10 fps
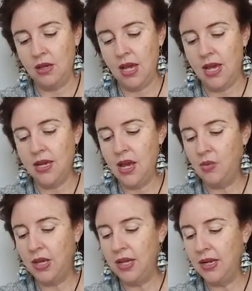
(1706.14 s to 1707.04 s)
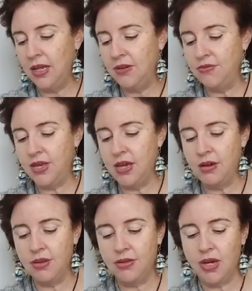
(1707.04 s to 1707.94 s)
Okay, now we leave the
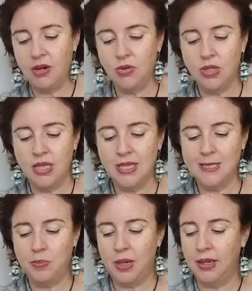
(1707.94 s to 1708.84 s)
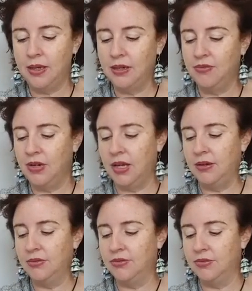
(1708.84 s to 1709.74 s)
earth held in this blanket of
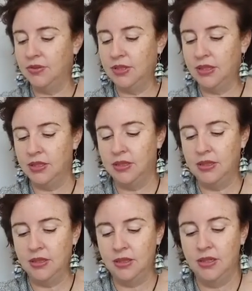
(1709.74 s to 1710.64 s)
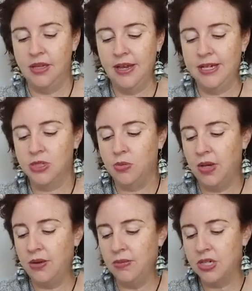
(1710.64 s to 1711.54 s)
love as
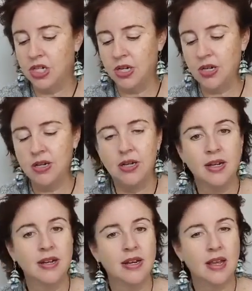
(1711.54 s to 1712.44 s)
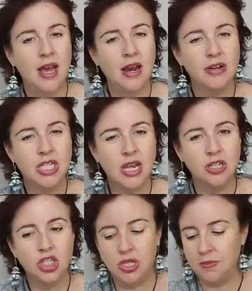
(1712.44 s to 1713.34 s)
we return our
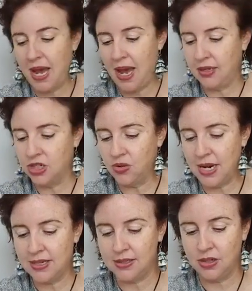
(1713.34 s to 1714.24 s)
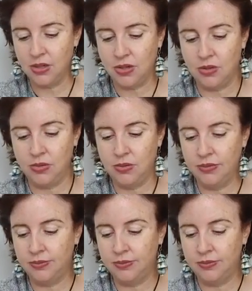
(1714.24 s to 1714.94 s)
attention back to our circle